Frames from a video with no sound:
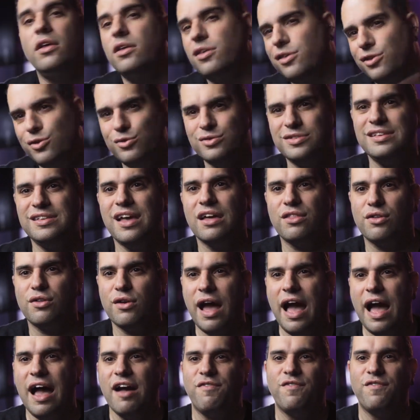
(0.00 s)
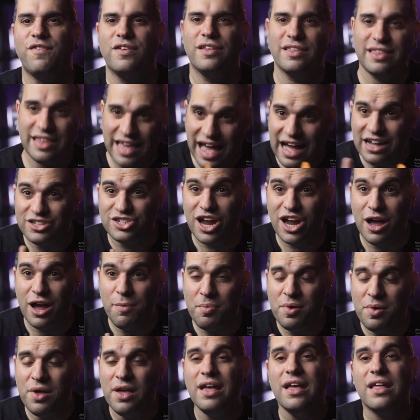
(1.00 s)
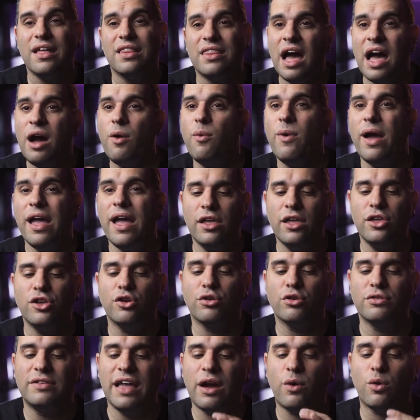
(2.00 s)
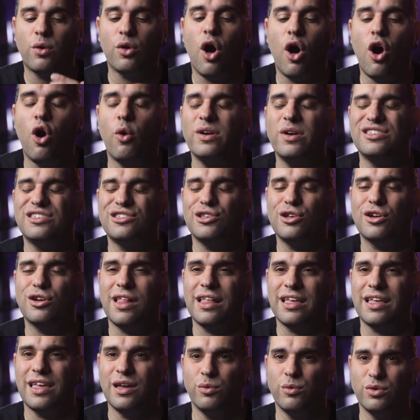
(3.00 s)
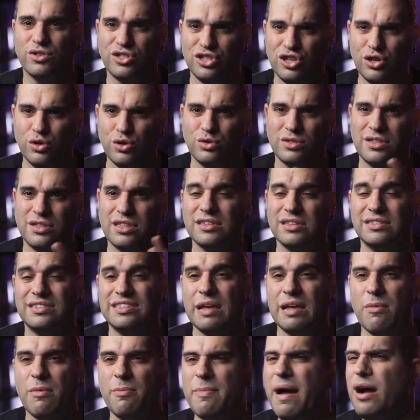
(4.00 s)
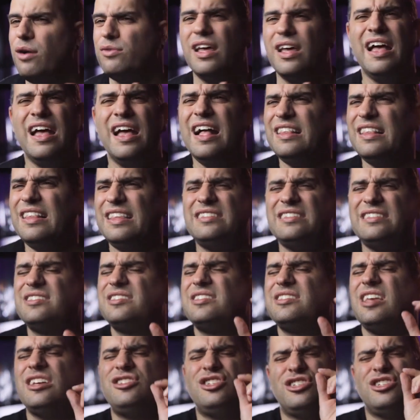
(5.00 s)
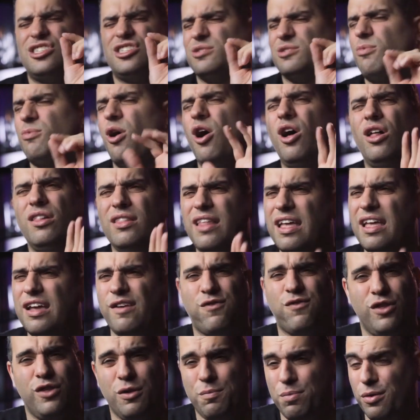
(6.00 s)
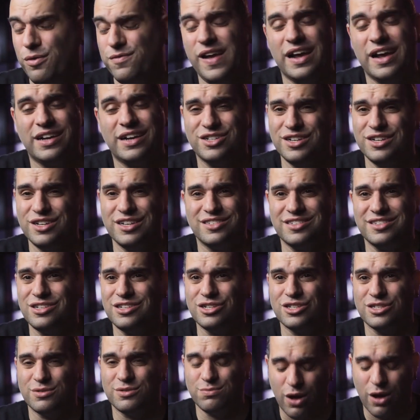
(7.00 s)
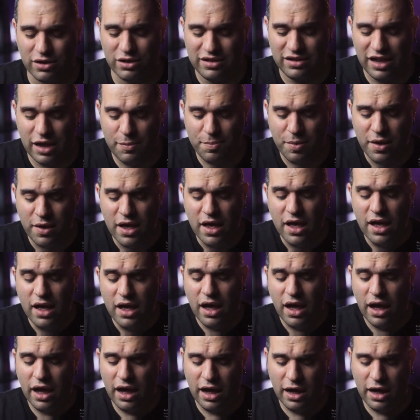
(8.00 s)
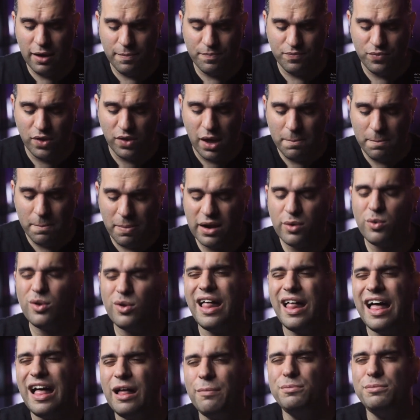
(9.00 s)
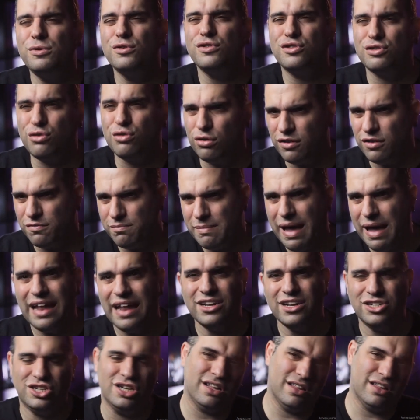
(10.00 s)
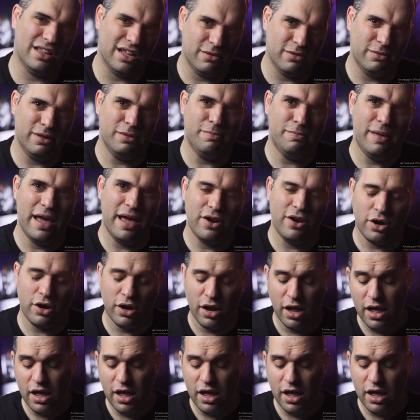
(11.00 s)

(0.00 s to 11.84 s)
Use the other half. Catch up. That way, your deck will always look like it was used the same amount. That's such a small, like for the perfectionist, such a small tip, but it will help you sort of manage it a little bit better.